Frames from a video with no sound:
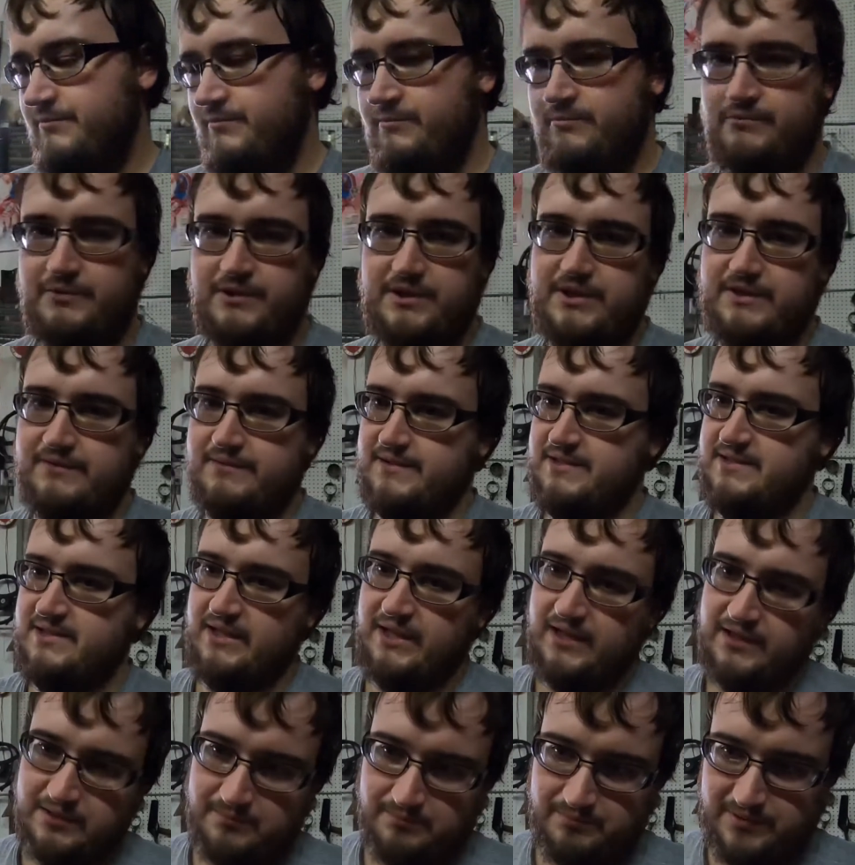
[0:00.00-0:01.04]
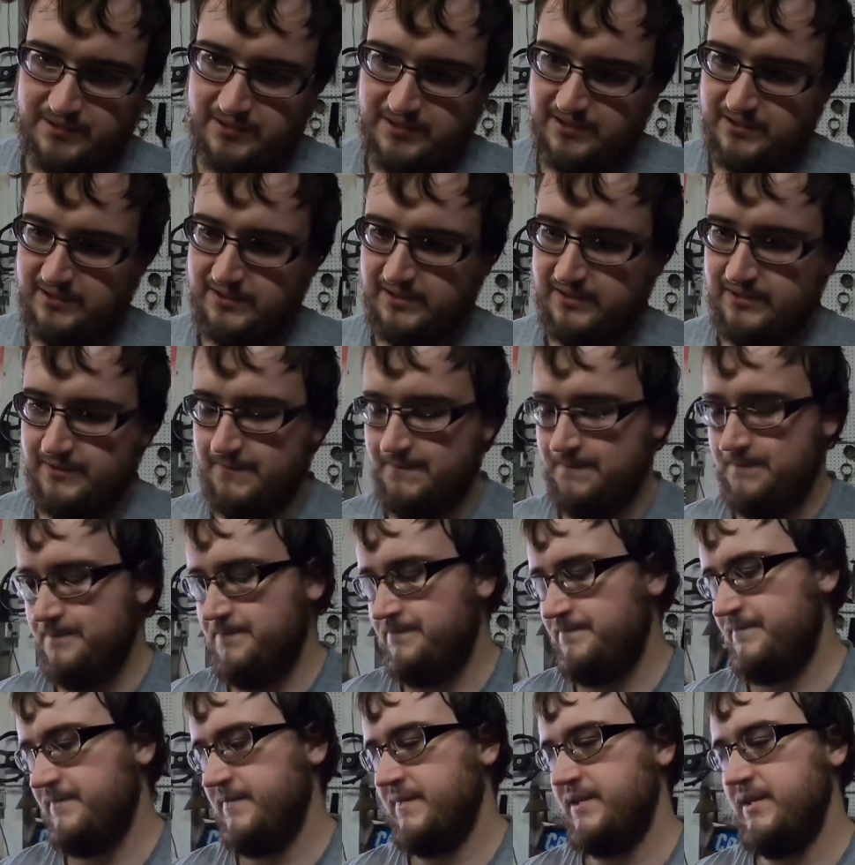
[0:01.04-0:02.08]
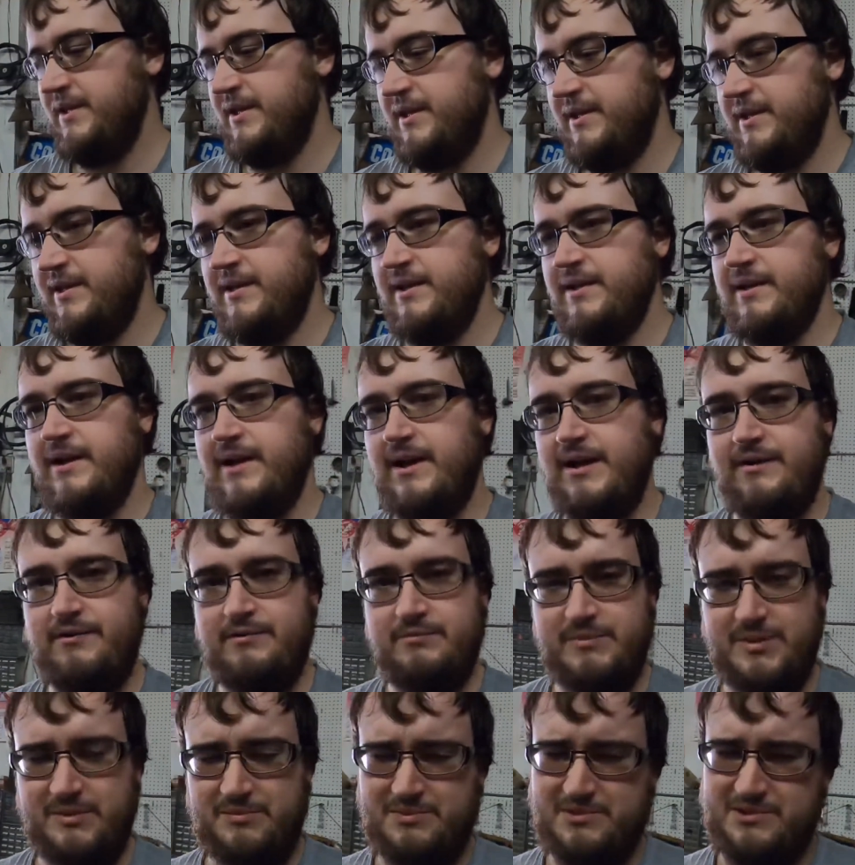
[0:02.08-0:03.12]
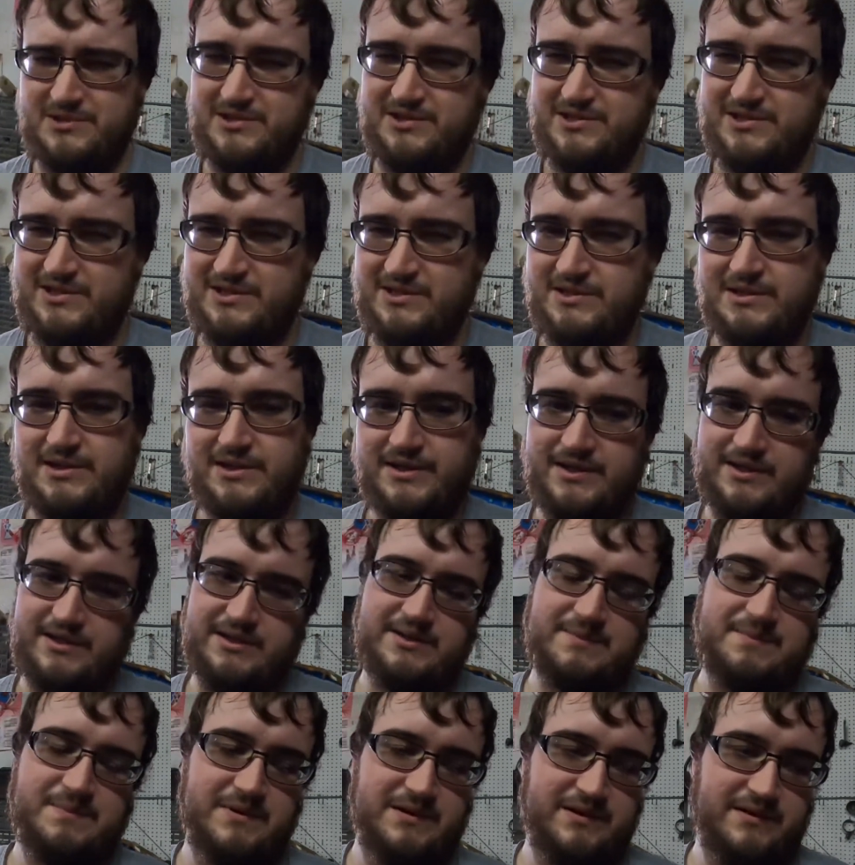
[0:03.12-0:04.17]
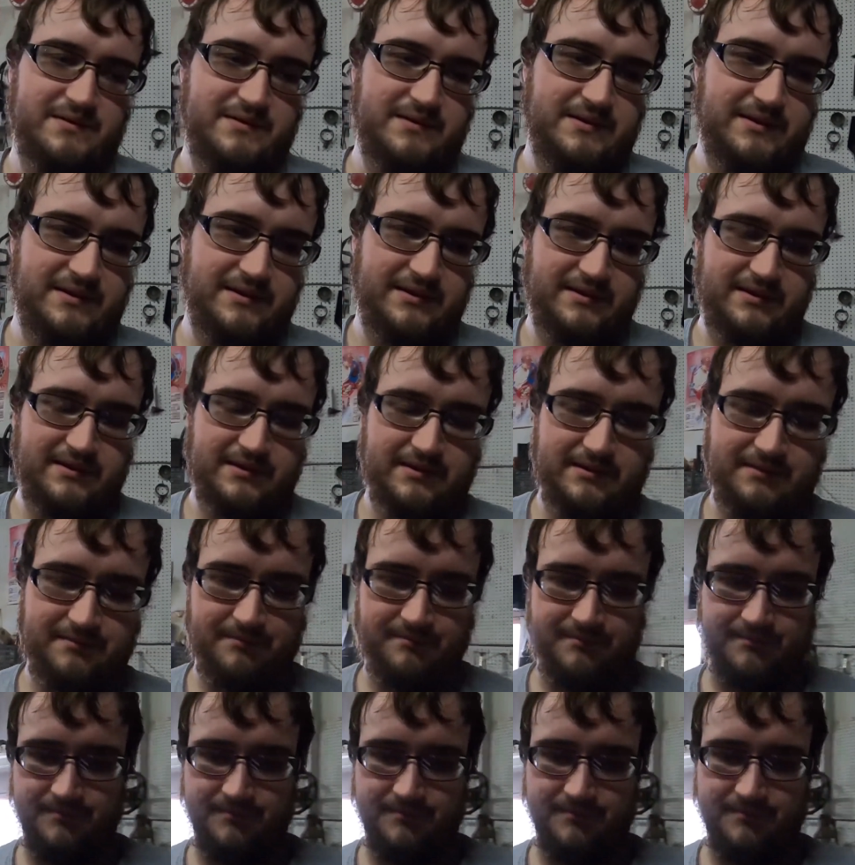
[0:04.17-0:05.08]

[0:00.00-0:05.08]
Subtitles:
We never set the bar, and I remember just snugging up the